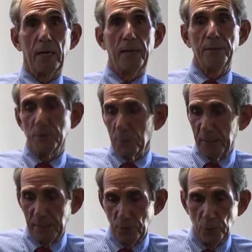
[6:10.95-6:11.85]
And these are
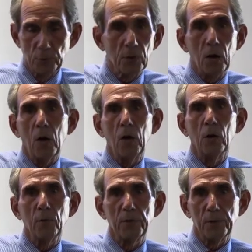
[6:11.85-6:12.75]
being used all
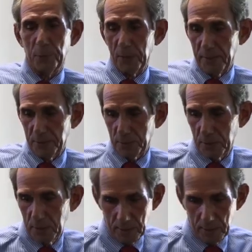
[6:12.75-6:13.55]
over the place.